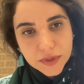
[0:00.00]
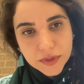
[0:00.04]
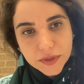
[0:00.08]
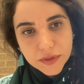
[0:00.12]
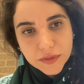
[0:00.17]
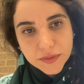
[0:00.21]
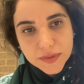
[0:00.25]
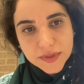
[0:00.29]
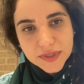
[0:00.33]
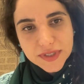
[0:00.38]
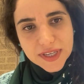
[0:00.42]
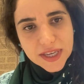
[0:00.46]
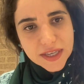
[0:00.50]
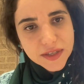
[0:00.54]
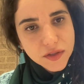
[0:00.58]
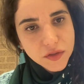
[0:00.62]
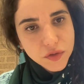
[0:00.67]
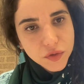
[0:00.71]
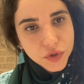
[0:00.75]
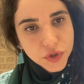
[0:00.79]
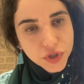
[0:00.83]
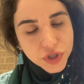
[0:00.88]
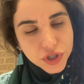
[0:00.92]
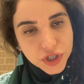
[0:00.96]

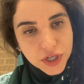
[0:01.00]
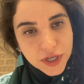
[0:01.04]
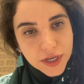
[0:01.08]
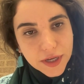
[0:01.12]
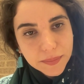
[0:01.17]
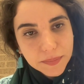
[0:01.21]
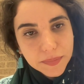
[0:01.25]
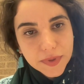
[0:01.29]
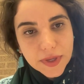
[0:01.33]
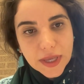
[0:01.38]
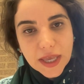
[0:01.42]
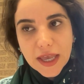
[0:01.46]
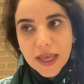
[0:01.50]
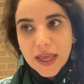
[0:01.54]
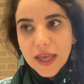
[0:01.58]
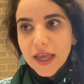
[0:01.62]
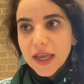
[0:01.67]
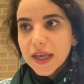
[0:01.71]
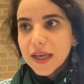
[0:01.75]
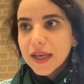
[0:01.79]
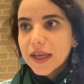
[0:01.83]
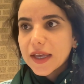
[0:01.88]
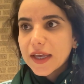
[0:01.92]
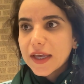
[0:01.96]
censorship
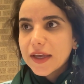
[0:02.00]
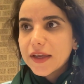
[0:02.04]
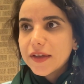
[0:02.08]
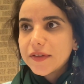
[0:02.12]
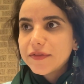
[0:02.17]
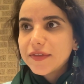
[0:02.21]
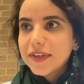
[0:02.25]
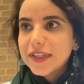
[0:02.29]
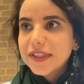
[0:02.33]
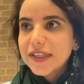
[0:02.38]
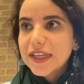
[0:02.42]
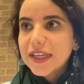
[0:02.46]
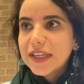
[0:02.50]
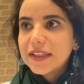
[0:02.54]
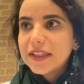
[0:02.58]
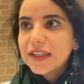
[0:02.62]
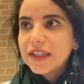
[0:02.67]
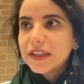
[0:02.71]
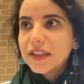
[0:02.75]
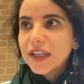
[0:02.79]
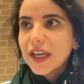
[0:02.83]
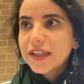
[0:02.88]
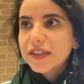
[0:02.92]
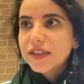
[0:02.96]
within
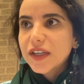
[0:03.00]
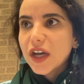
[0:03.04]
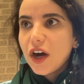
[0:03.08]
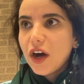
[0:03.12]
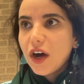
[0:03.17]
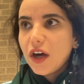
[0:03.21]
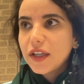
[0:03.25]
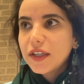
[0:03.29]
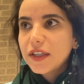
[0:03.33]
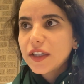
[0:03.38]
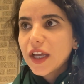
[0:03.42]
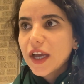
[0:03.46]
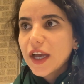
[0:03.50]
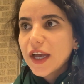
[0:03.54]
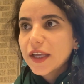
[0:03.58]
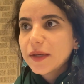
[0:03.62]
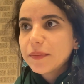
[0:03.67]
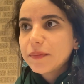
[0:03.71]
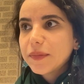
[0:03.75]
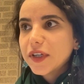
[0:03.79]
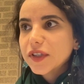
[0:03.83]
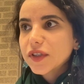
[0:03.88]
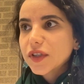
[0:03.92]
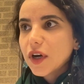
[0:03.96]
like the
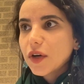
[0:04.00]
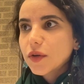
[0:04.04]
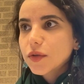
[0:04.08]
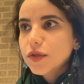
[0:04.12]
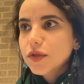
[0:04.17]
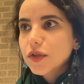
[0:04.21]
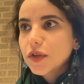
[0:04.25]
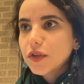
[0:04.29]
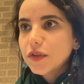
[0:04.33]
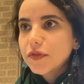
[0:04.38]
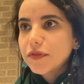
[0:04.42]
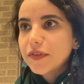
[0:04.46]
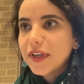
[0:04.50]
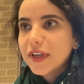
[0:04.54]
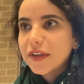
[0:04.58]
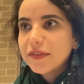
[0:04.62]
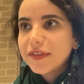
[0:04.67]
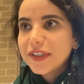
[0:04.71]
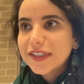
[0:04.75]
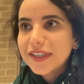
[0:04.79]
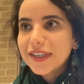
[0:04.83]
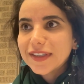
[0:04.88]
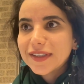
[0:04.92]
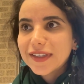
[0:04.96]
online, but also
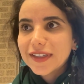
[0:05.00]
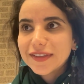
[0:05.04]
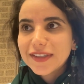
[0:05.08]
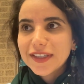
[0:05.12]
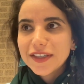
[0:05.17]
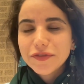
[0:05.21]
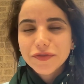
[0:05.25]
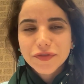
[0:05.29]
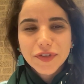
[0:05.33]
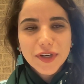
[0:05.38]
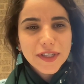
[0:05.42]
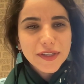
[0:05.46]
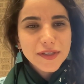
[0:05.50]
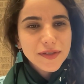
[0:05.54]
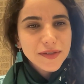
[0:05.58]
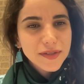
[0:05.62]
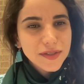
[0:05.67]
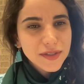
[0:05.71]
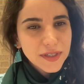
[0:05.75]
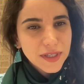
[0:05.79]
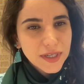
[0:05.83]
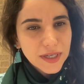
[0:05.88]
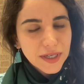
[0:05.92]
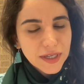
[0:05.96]
within the different
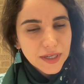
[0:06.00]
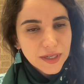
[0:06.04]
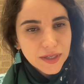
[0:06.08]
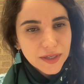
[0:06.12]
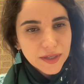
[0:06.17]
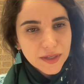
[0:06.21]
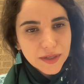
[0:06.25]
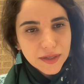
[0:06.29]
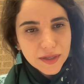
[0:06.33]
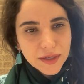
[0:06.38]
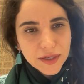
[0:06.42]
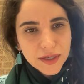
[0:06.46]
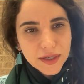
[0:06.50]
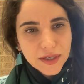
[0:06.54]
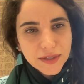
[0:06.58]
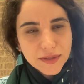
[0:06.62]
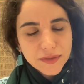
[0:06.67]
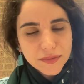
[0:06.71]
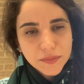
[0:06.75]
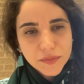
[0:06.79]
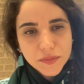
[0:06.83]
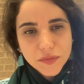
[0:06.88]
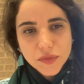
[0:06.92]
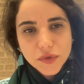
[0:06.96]

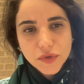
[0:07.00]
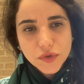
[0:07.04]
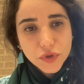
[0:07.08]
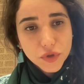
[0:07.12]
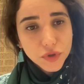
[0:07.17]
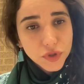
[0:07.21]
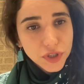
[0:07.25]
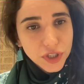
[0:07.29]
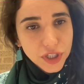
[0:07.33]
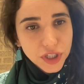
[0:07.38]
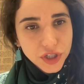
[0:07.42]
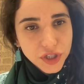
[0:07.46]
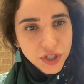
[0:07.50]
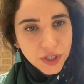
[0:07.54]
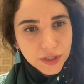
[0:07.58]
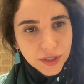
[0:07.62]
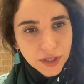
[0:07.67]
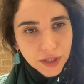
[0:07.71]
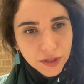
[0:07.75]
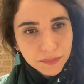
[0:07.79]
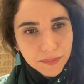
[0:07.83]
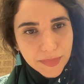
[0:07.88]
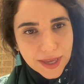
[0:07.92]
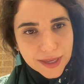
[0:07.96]

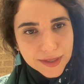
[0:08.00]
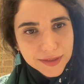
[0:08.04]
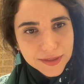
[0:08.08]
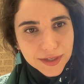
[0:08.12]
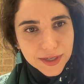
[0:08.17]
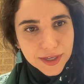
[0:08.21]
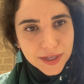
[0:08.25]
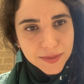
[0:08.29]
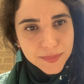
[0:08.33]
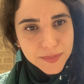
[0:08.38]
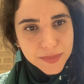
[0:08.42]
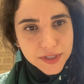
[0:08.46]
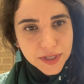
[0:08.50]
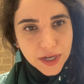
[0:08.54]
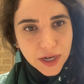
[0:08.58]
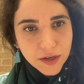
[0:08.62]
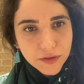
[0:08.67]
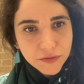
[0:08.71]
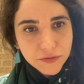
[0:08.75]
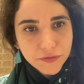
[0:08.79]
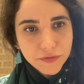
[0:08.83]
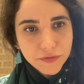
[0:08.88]
traditional mediums of